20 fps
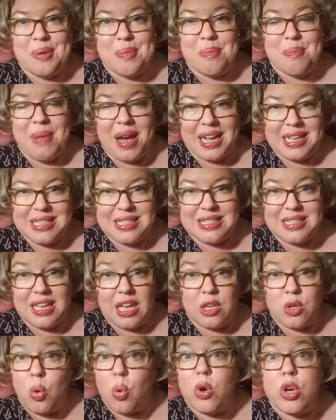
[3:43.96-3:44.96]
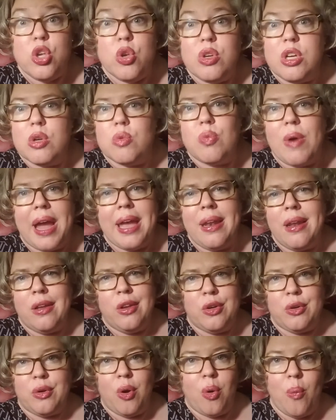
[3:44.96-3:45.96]
mindset. Or you could write it
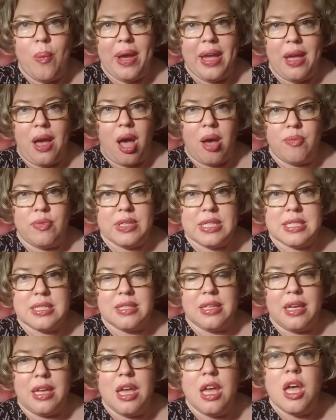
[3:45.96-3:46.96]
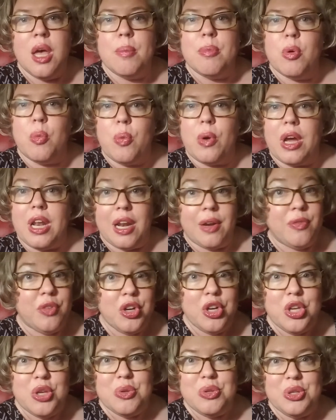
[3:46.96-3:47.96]
your own way, obviously. But
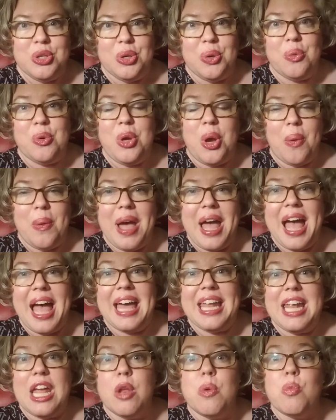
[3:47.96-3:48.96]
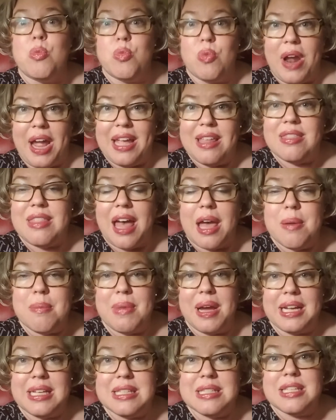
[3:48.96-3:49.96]
whatever you do, go ahead and write that
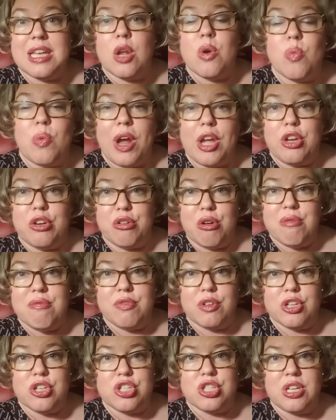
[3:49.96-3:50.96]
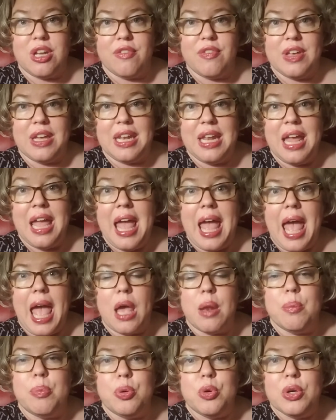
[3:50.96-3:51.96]
mindset, write your own version of it,
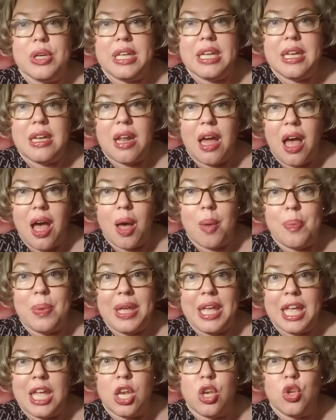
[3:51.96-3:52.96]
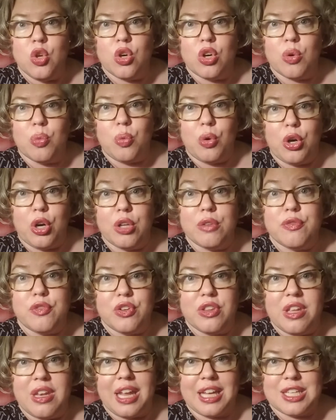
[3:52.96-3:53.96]
and put it up in your world
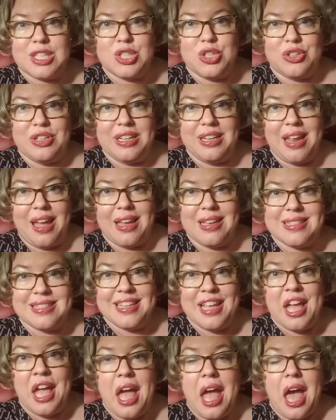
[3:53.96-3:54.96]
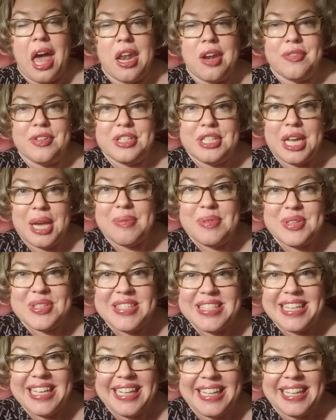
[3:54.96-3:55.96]
for the next 30 days. And every time you
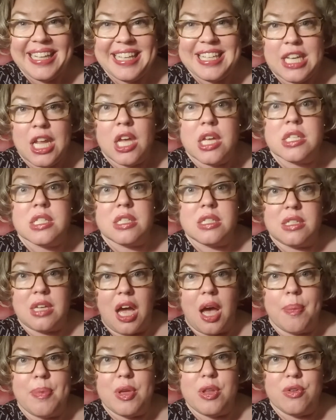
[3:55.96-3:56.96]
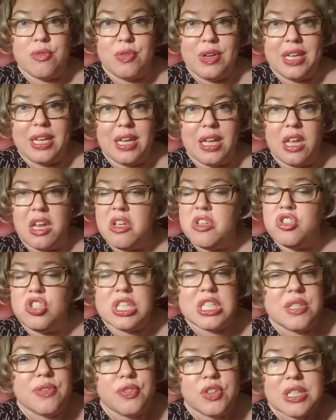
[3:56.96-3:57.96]
see it, stop and read it
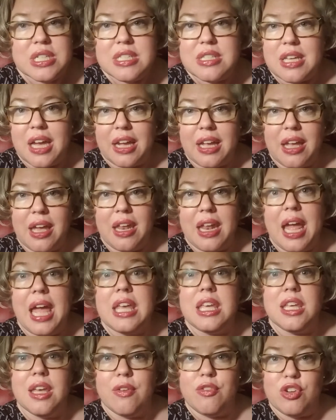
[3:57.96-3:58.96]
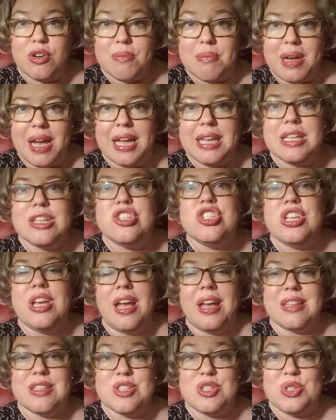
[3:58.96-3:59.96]
just for a second and give your mind a
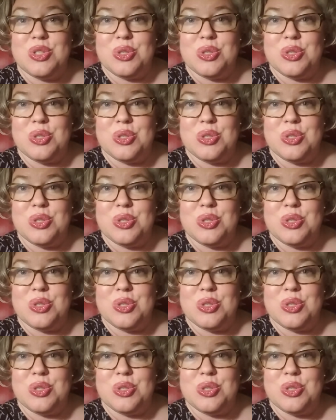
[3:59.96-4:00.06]
chance